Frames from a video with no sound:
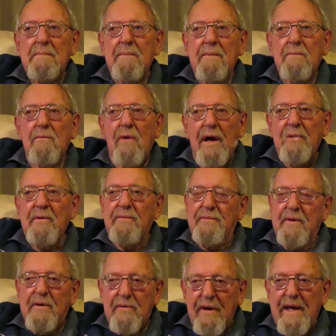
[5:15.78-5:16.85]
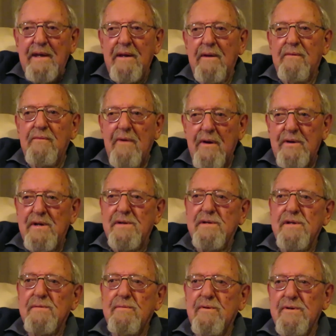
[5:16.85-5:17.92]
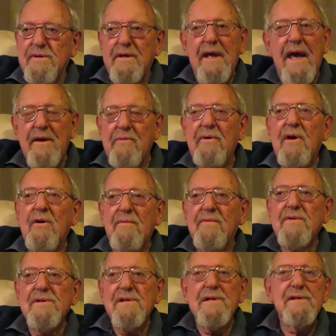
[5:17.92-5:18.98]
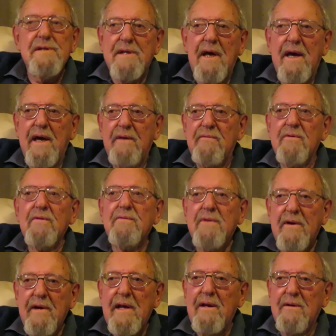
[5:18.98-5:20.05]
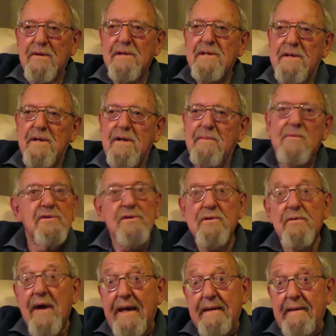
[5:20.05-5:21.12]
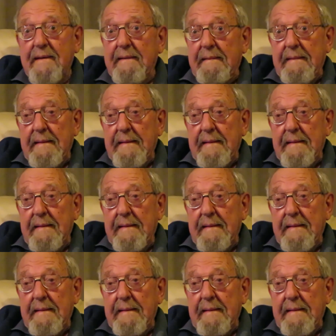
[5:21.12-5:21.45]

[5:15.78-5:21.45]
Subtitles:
one of the great advantages was that Henry obviously stayed for a very long time as director.